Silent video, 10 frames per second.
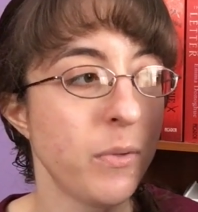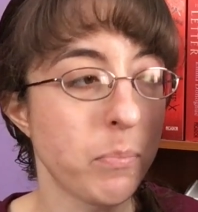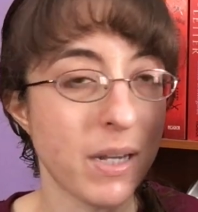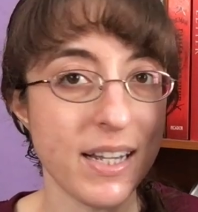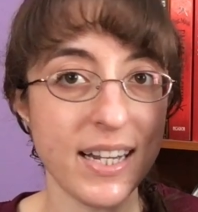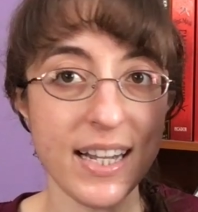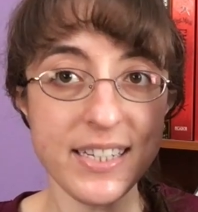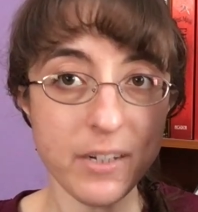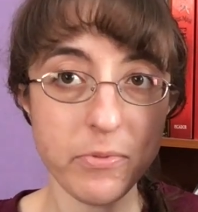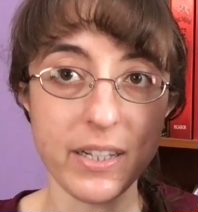but I
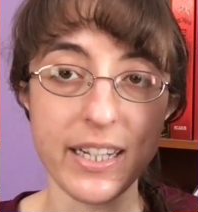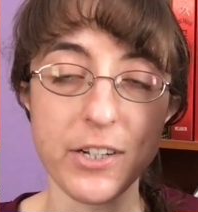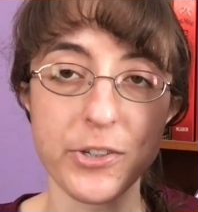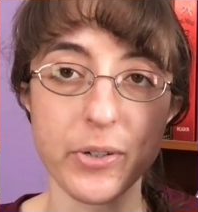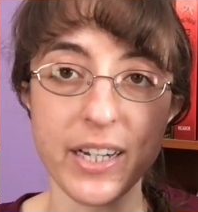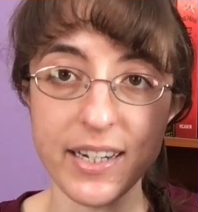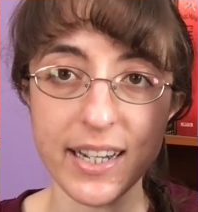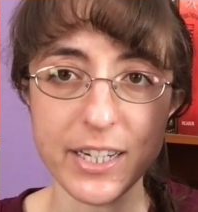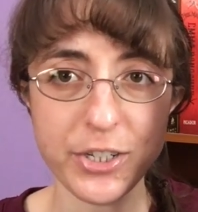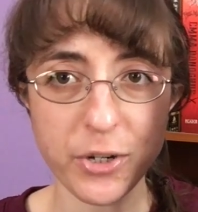did really enjoy it.
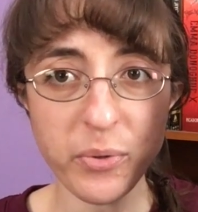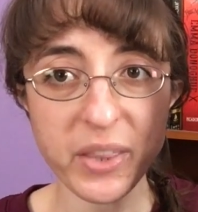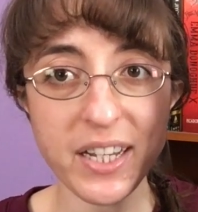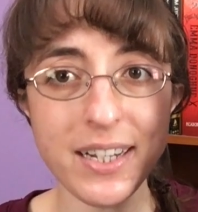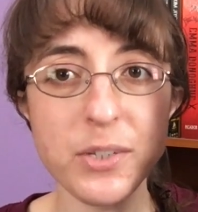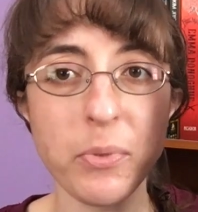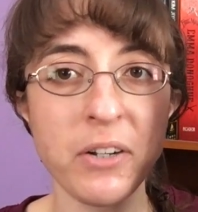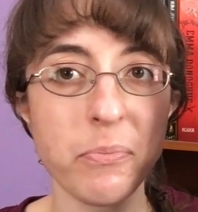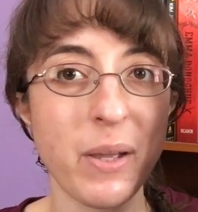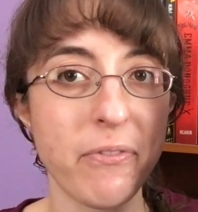I don't think it's one
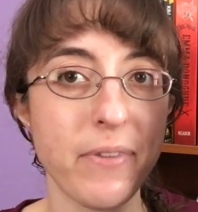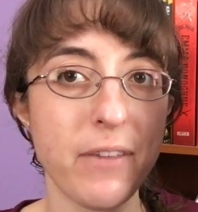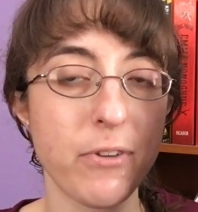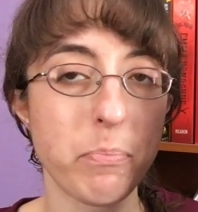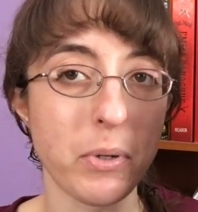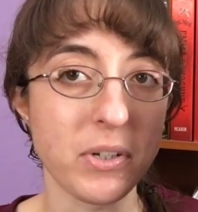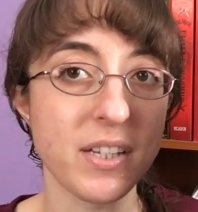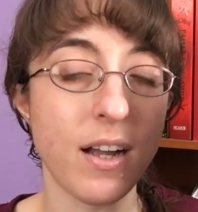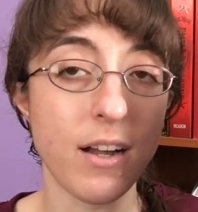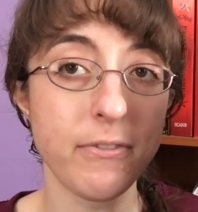of my favorite books
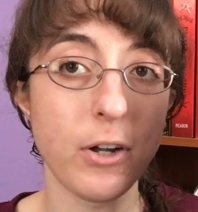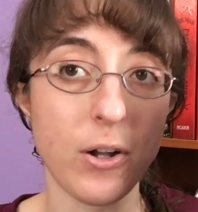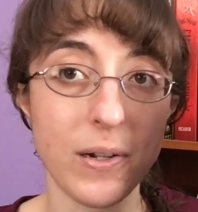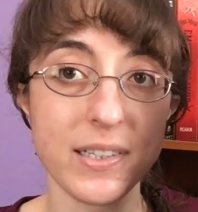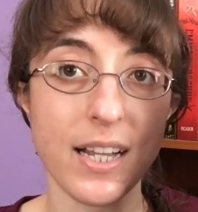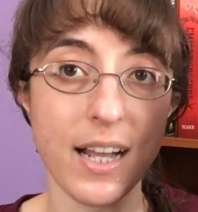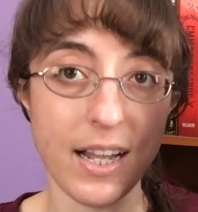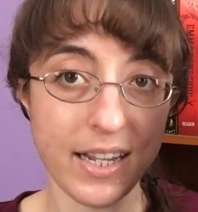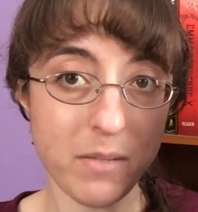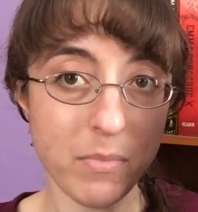of all
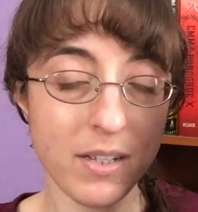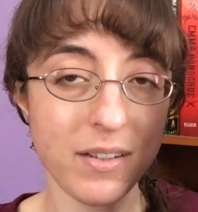time,